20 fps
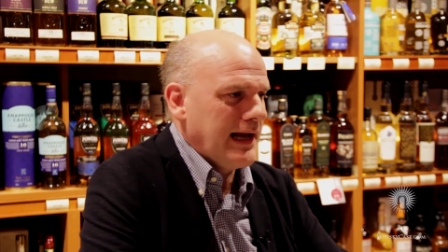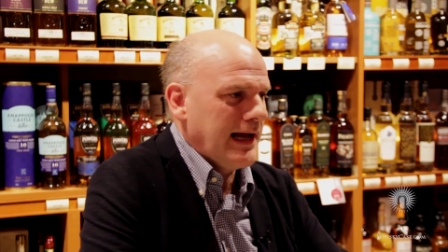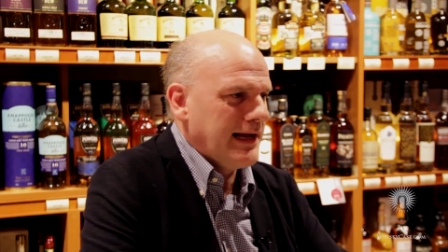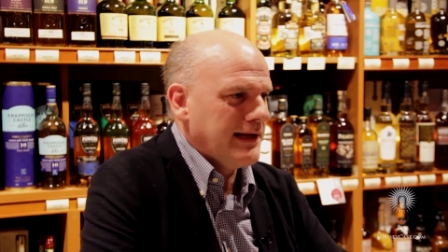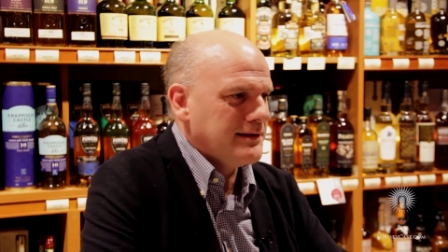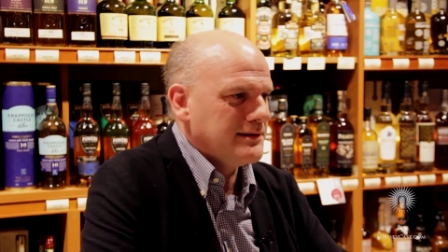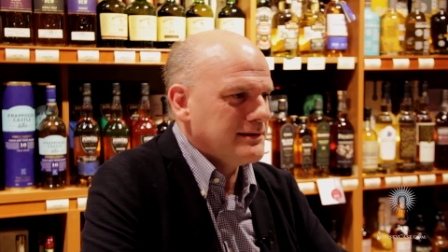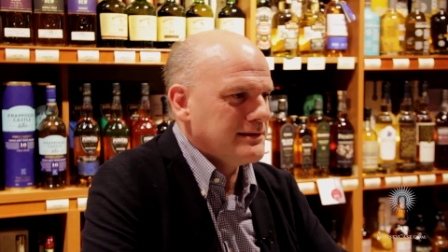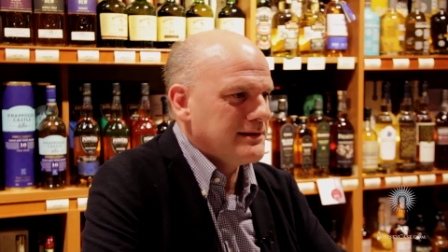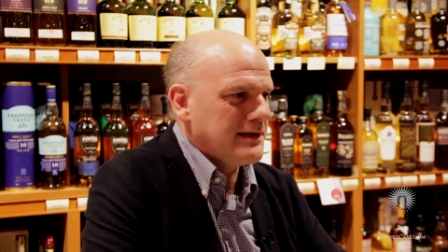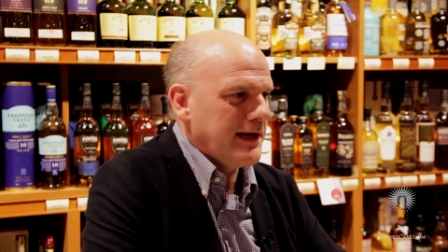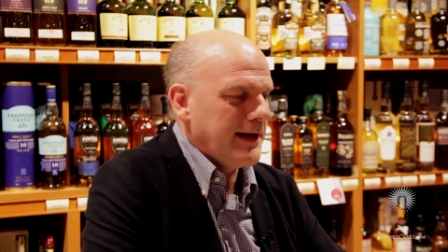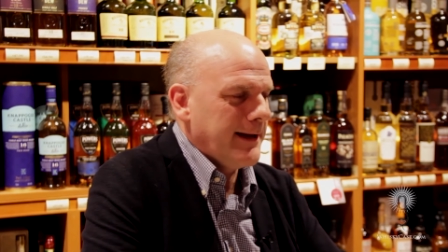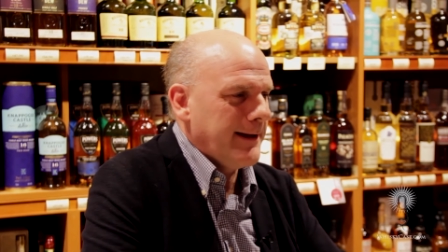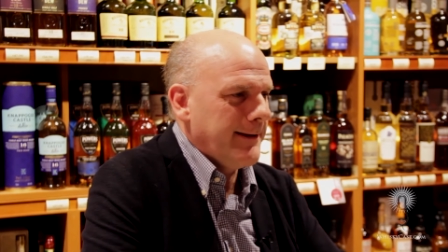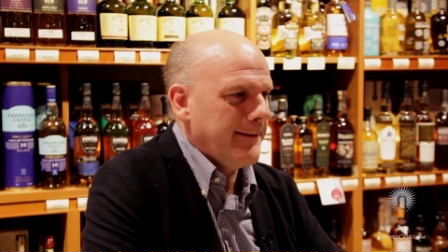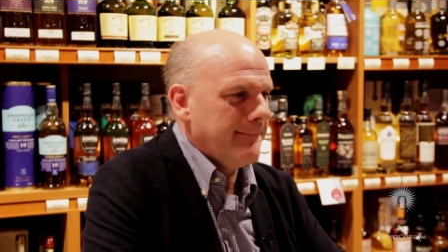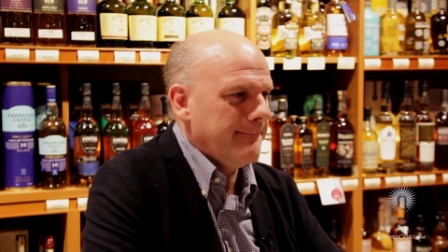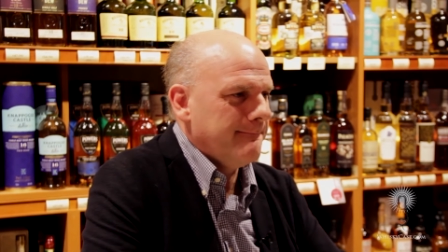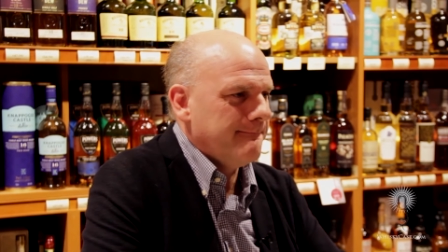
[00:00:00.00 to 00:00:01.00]
And
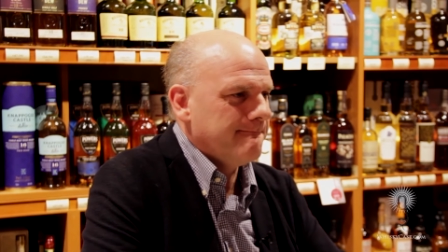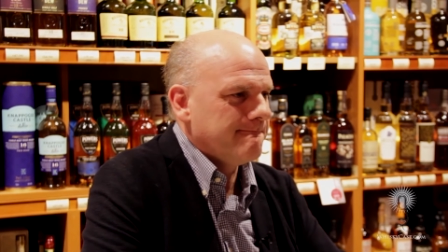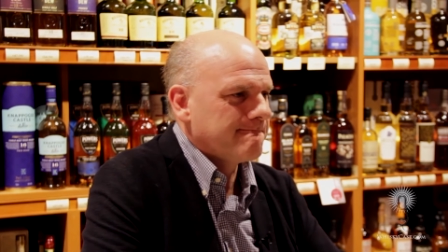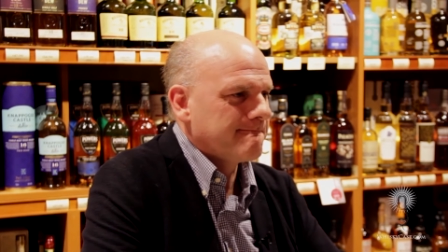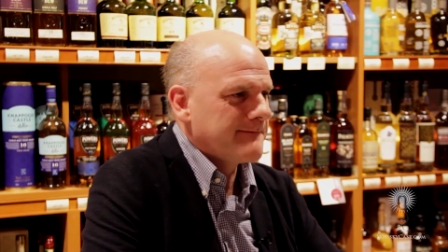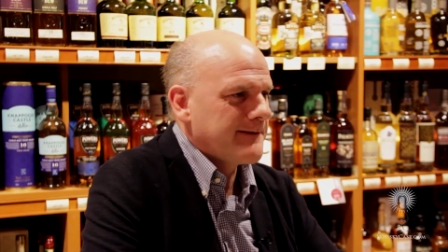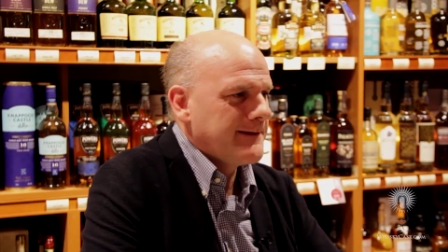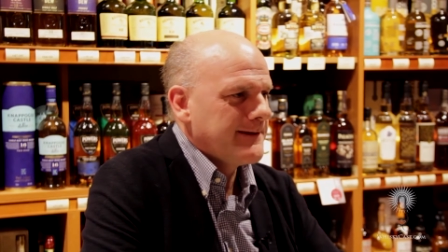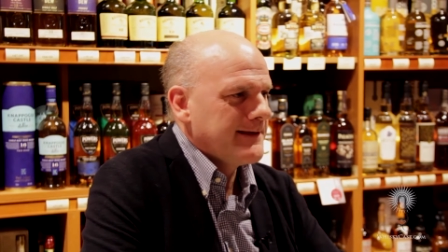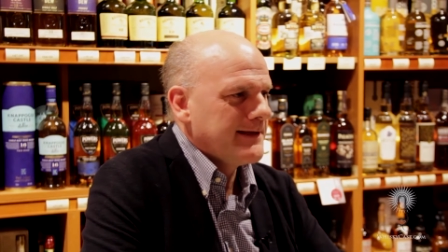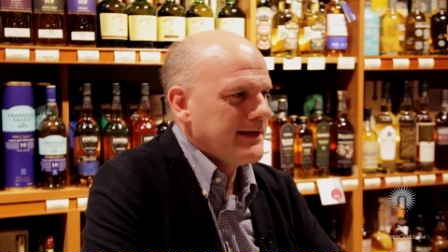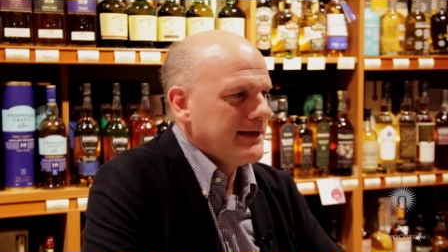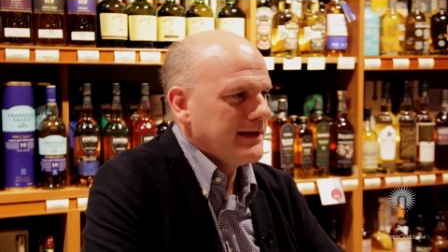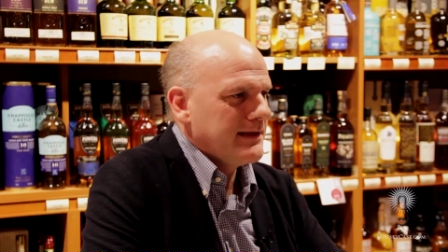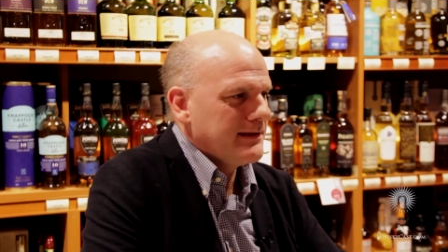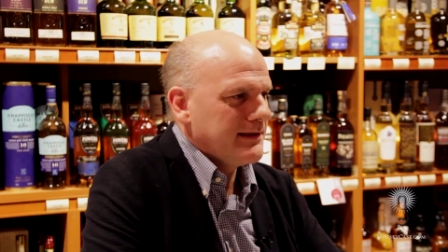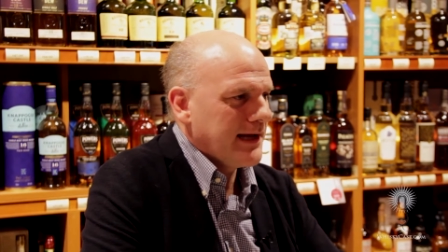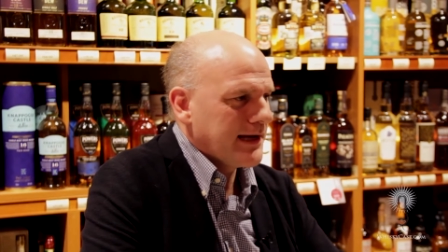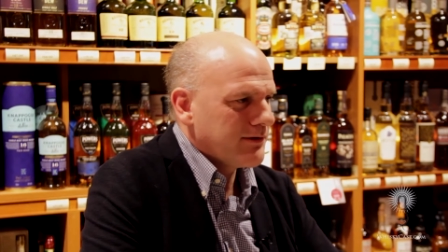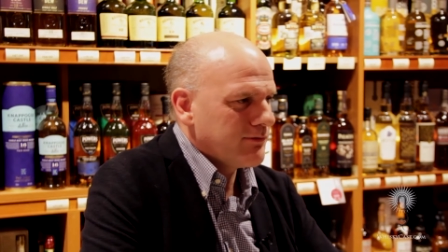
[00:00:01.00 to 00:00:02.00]
um,
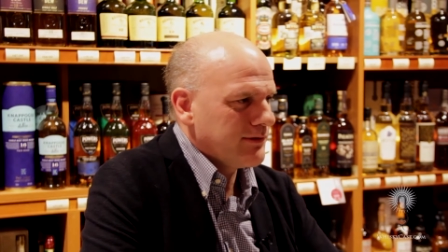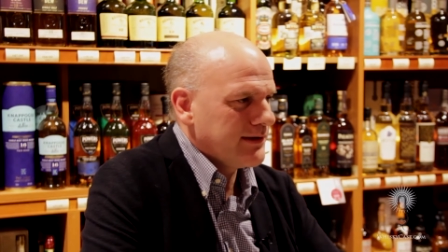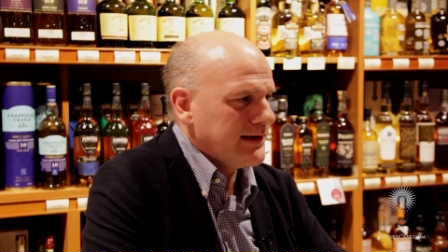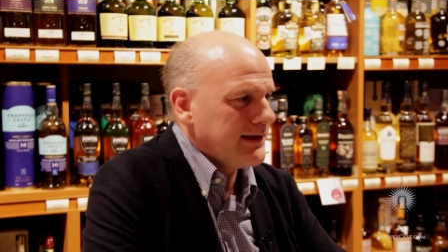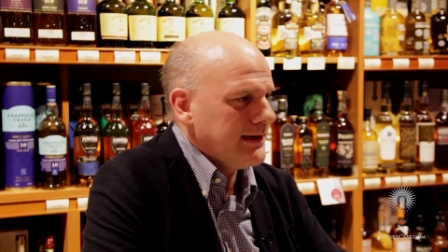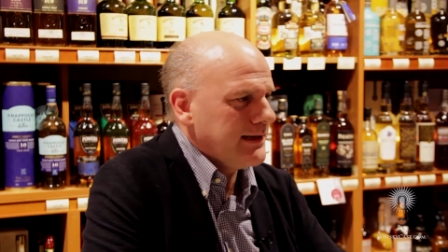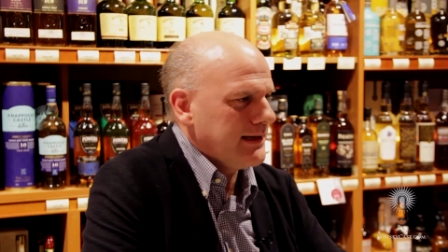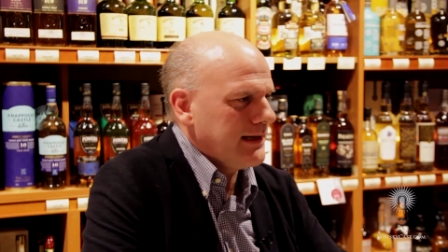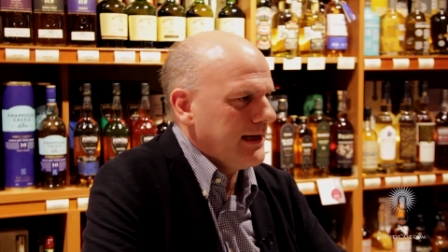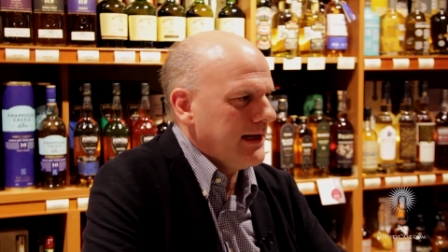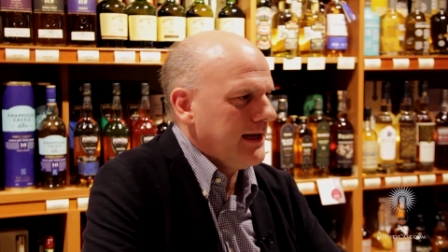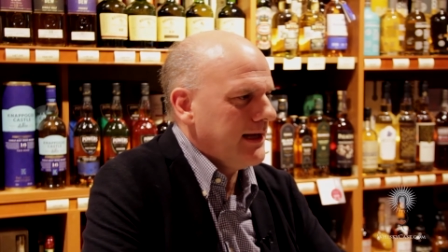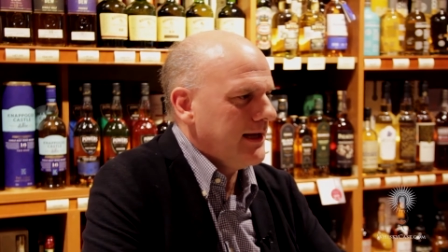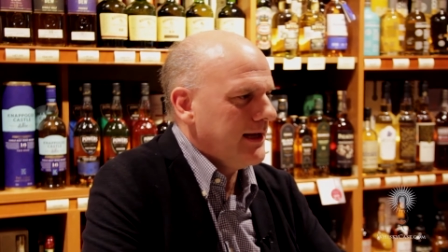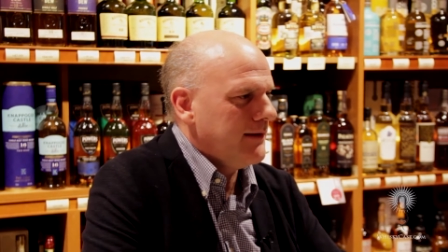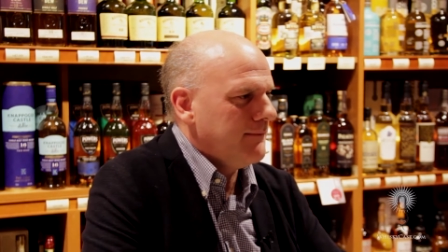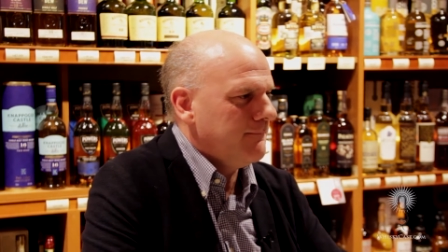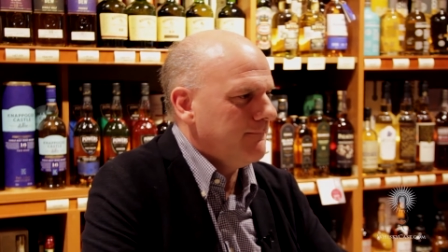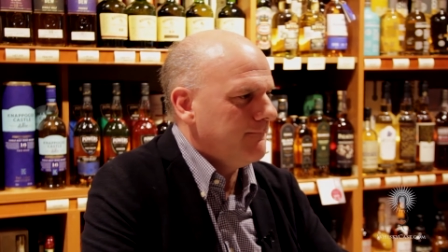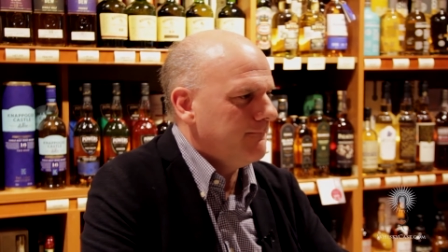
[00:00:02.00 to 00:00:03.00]
thankfully,
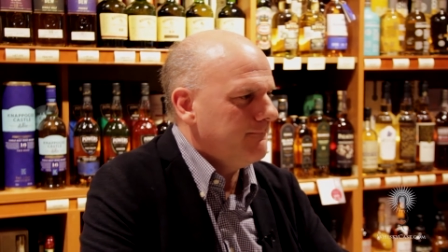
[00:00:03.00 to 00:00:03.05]
um,